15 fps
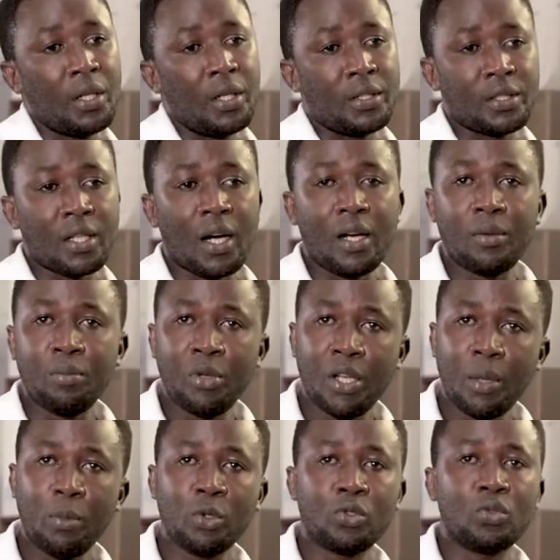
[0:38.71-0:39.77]
It can be
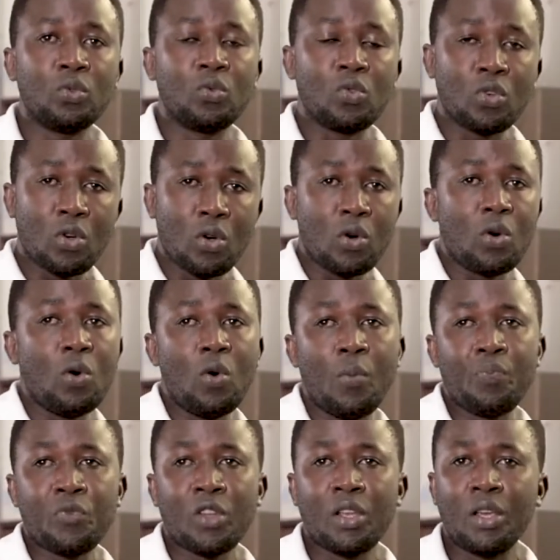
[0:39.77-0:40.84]
able to grow
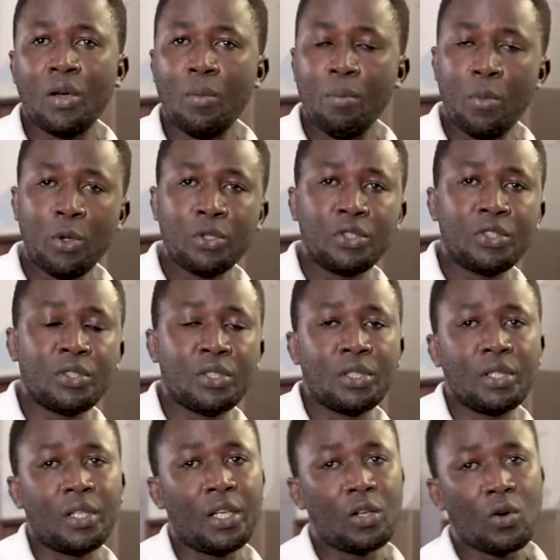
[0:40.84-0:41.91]
both
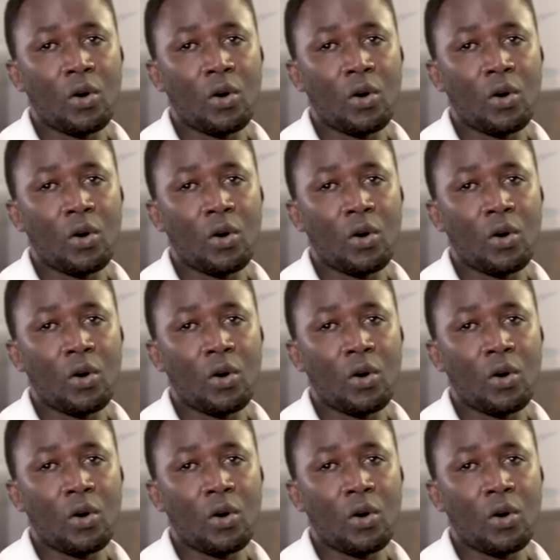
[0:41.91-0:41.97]
E.